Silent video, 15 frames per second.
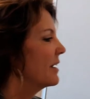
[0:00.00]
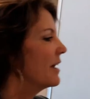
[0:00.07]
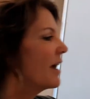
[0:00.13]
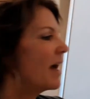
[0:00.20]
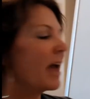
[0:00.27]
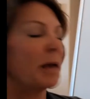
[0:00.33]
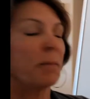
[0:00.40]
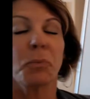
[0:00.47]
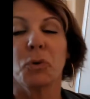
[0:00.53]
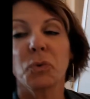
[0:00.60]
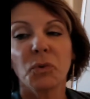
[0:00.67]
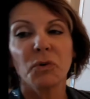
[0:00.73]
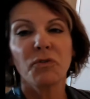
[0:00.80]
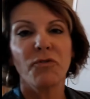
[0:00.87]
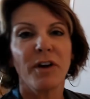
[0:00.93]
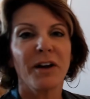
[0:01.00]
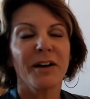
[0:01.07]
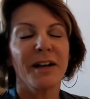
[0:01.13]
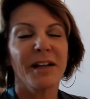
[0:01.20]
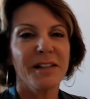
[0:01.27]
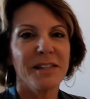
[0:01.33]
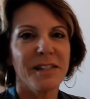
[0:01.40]
a pooled
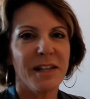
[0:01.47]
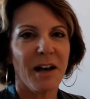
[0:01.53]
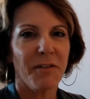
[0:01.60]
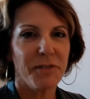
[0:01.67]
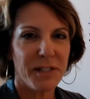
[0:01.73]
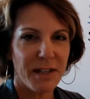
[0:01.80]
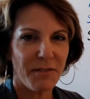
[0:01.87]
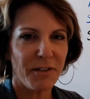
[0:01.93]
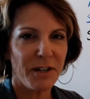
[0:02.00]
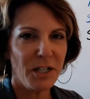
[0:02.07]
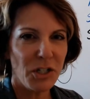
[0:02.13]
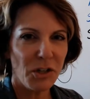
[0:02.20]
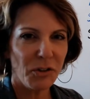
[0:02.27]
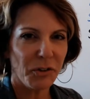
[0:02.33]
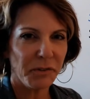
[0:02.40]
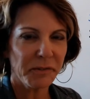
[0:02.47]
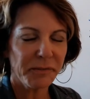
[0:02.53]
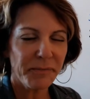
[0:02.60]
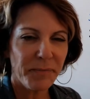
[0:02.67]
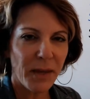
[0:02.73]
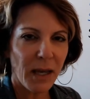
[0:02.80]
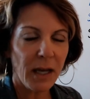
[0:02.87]
variance of 72.
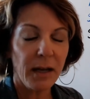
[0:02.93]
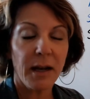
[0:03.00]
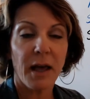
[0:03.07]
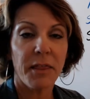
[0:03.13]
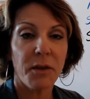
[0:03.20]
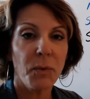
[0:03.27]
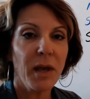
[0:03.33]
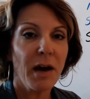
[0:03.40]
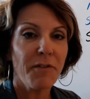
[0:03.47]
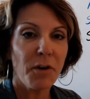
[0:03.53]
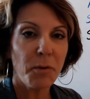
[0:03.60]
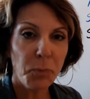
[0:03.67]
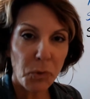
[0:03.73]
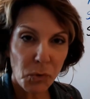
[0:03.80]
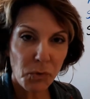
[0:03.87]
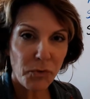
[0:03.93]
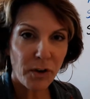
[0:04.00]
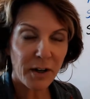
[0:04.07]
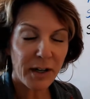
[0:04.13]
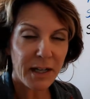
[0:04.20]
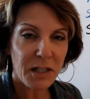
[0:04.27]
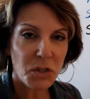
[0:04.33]
Now that we have our pooled
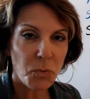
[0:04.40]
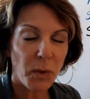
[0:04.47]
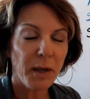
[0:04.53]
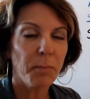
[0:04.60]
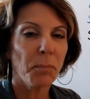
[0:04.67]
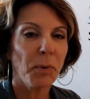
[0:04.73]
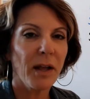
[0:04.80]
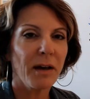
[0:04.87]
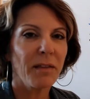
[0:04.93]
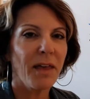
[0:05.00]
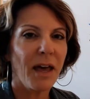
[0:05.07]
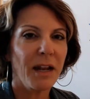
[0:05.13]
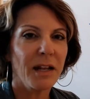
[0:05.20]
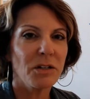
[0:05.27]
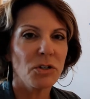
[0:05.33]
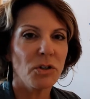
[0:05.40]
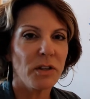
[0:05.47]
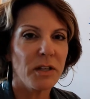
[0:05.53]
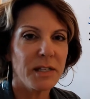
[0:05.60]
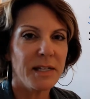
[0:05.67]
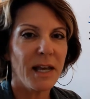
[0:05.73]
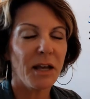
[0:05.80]
variance, we can plug that into the
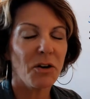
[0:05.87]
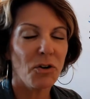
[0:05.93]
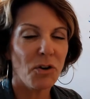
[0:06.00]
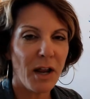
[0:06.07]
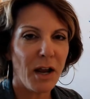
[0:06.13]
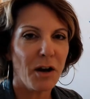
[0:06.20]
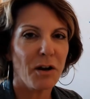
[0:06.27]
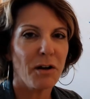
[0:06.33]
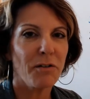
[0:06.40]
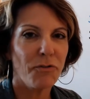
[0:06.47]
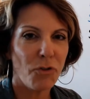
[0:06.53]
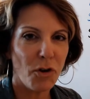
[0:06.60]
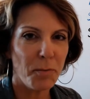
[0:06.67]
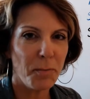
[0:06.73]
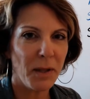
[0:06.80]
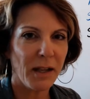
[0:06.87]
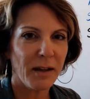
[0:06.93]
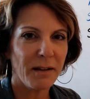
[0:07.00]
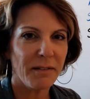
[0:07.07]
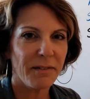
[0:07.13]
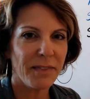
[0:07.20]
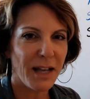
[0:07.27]
standard error
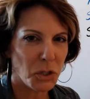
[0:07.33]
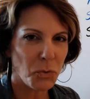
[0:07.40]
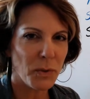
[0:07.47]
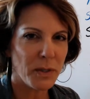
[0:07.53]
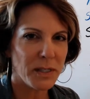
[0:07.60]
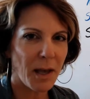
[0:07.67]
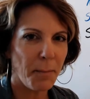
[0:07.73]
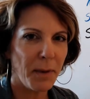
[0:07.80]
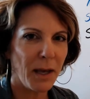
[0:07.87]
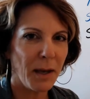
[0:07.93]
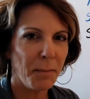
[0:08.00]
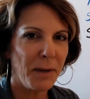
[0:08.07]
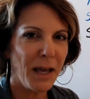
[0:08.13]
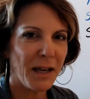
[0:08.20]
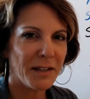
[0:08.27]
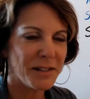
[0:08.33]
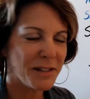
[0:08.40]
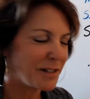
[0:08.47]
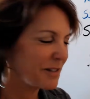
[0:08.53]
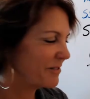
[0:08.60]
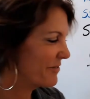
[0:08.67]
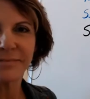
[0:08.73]
formula. That's what's coming up next.
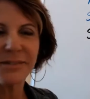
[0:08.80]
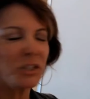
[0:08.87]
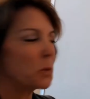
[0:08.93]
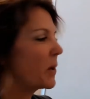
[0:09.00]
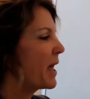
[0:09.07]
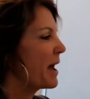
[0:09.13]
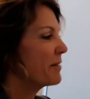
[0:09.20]
So we have